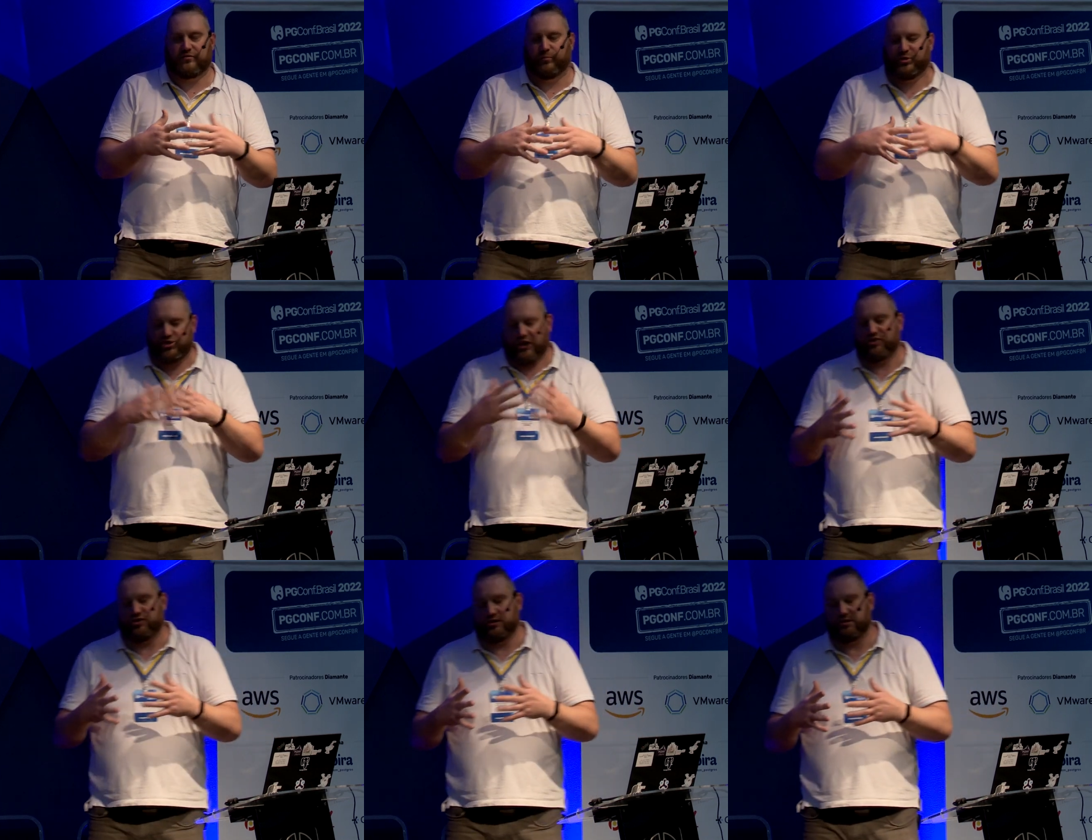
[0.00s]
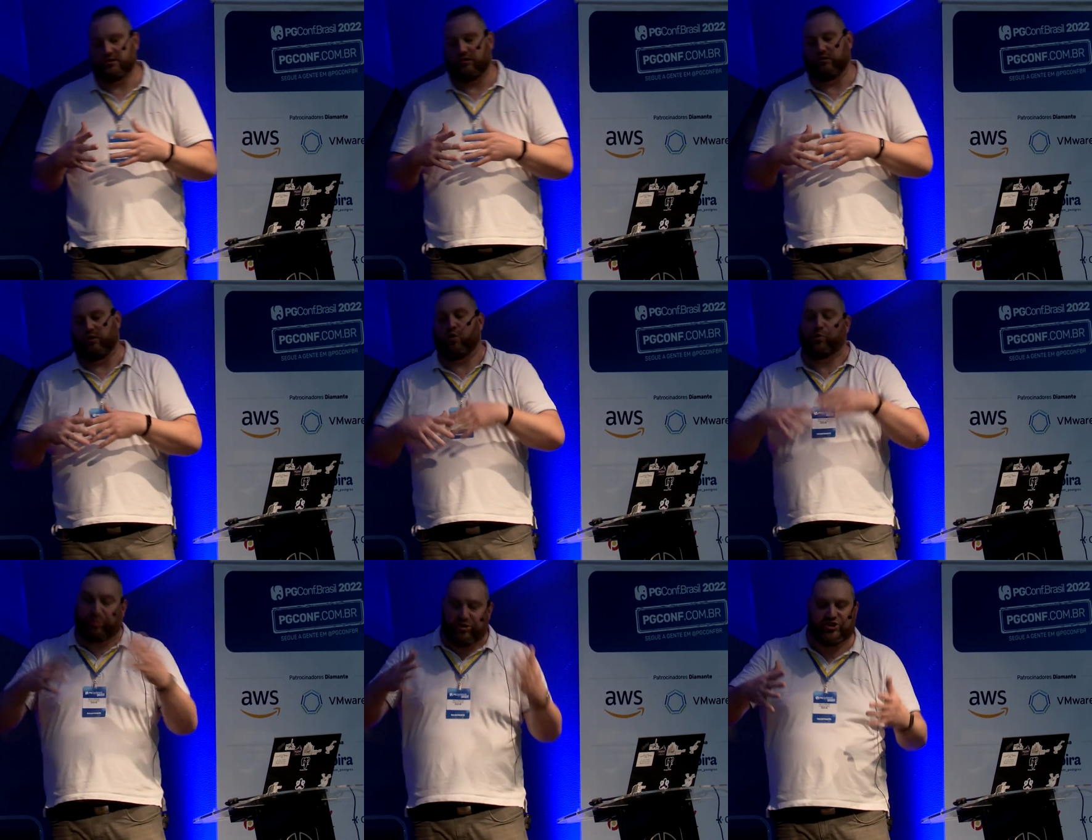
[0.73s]
PG agent or,
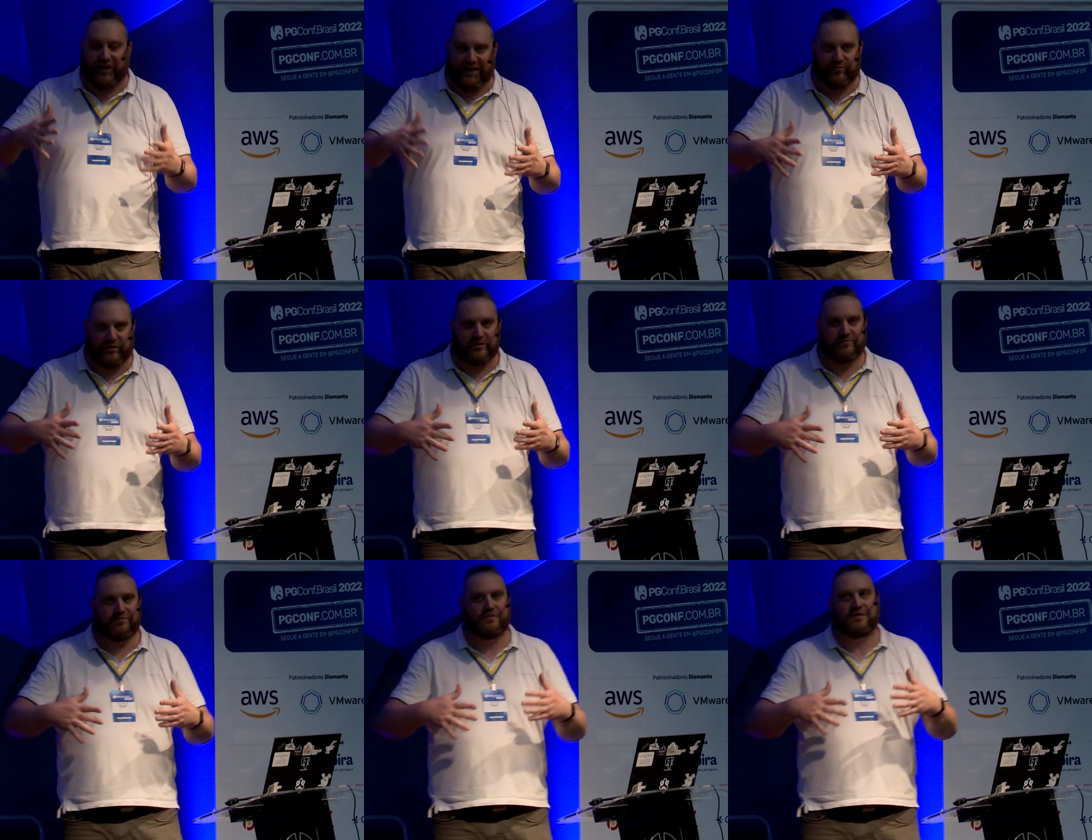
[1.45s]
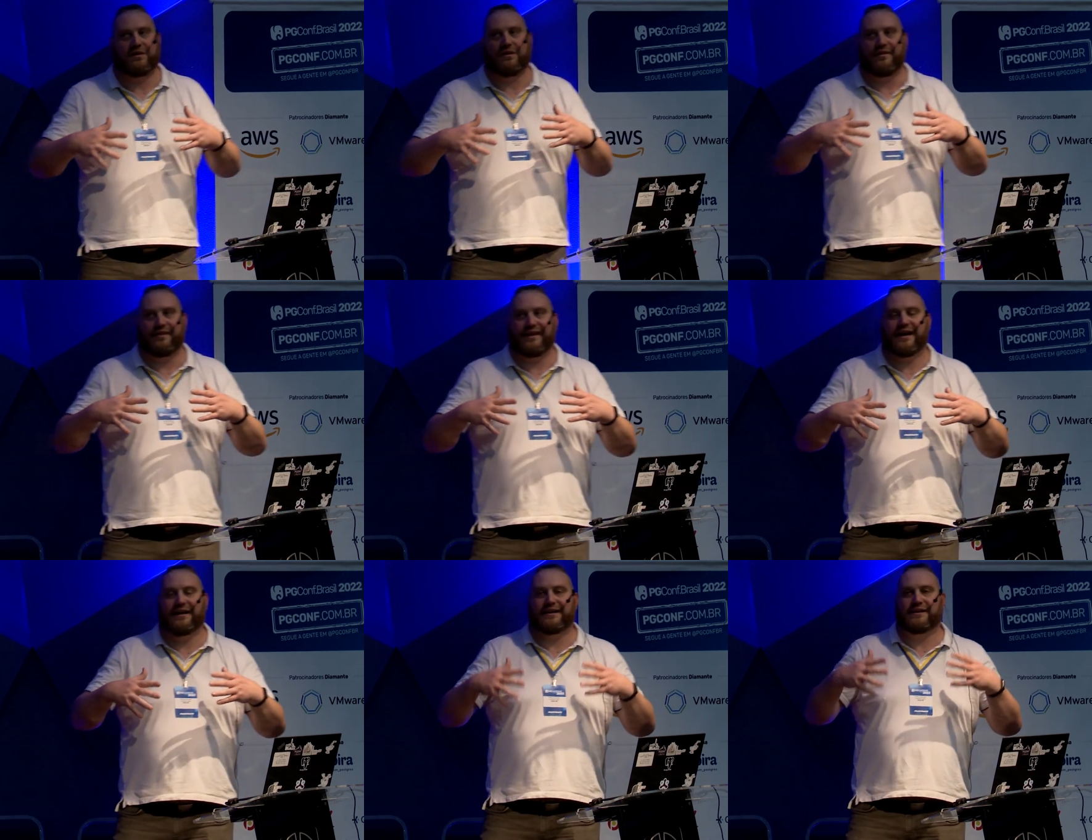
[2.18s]
or PG admin,
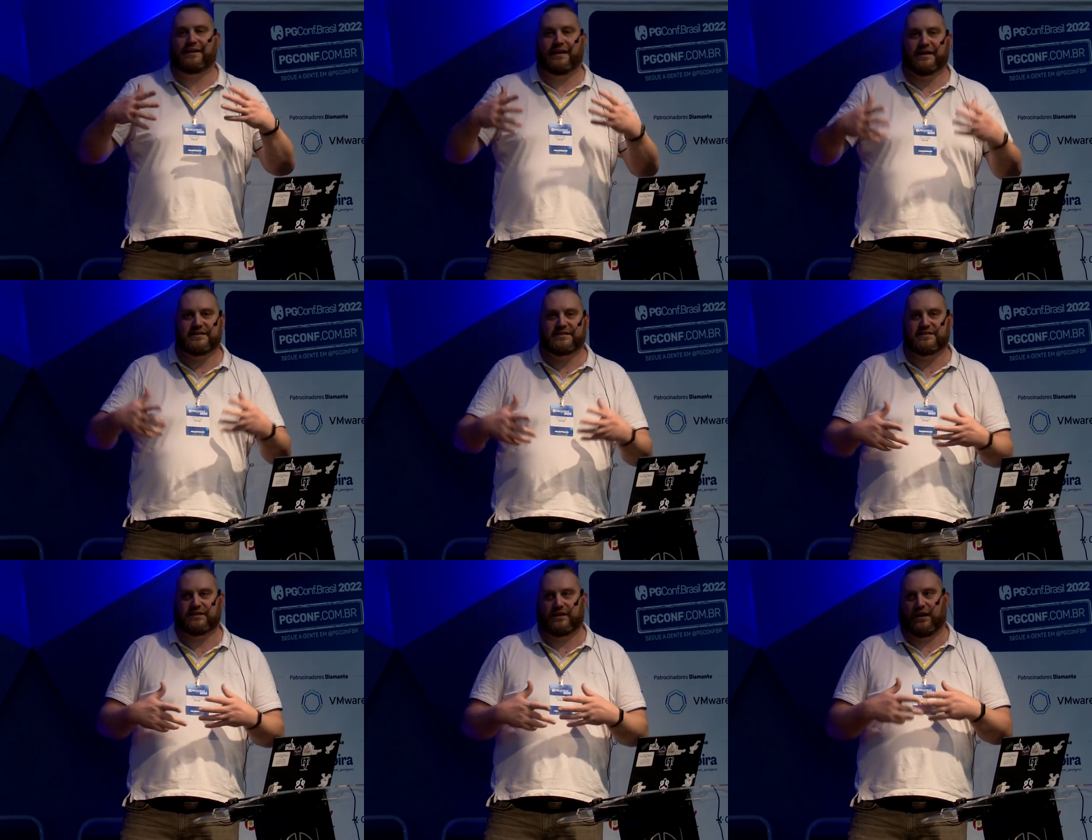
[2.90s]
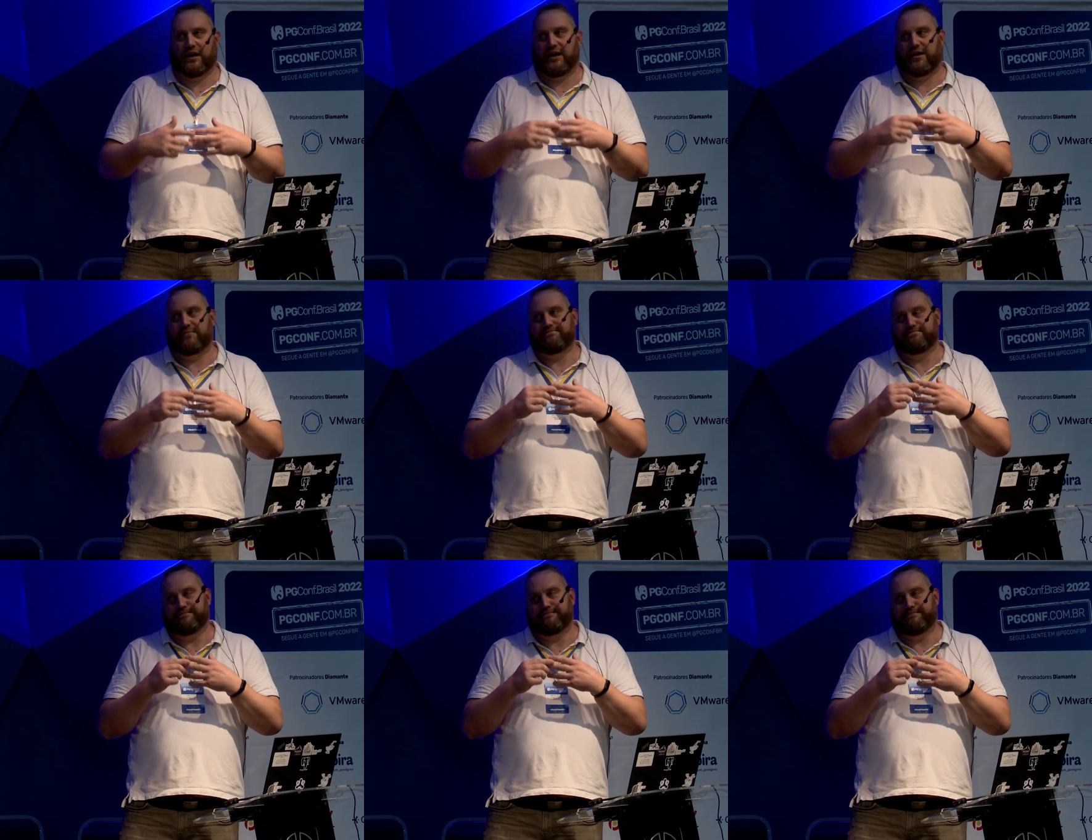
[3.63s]
that it has a,